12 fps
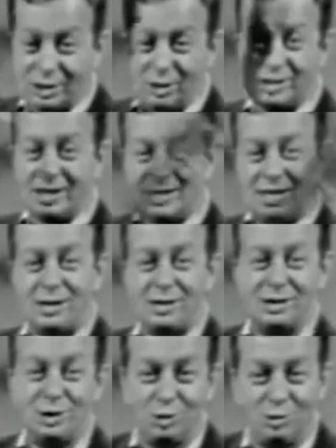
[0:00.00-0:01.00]
in those days I
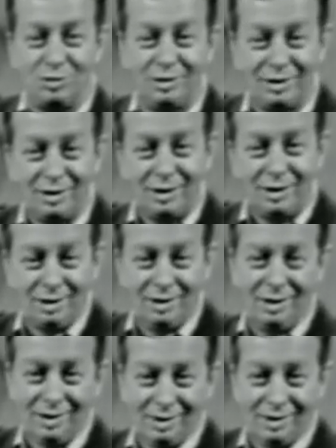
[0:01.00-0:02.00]
used to do
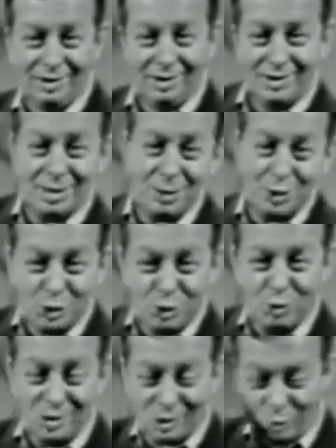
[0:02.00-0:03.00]
some of the
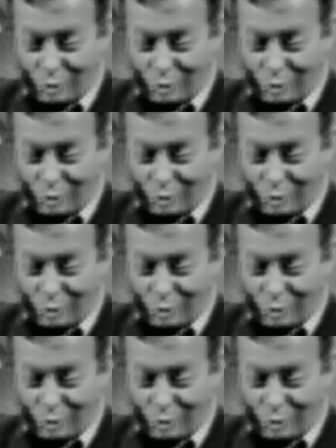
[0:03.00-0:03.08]
tunes that